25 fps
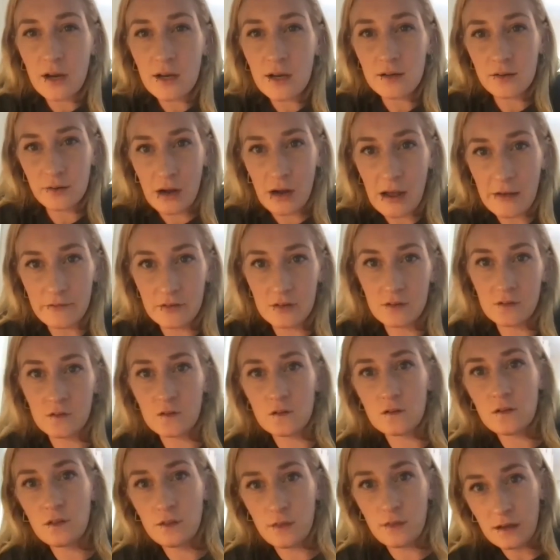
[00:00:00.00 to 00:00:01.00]
And you're having
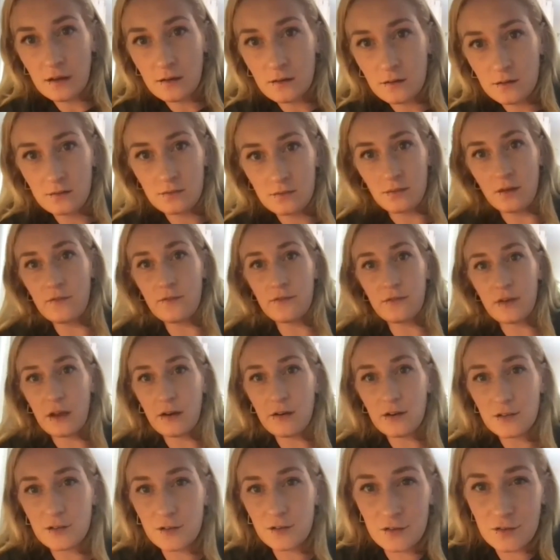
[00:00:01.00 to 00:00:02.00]
to think of
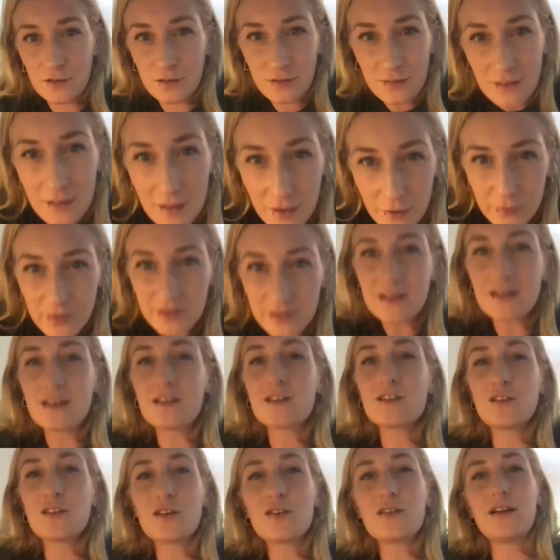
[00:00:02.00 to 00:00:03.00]
characters or think of what
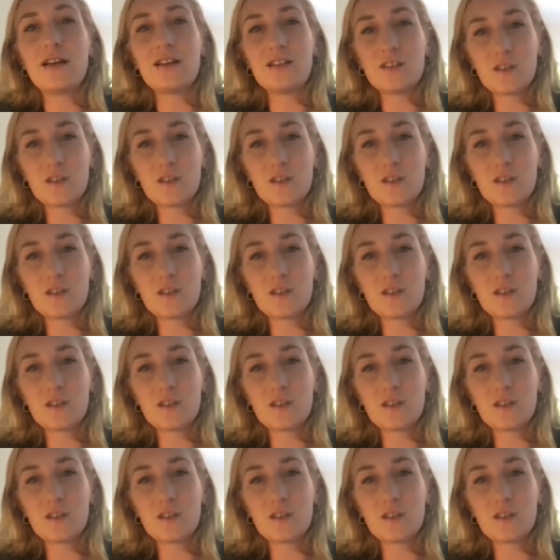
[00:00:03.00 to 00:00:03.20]
things look like.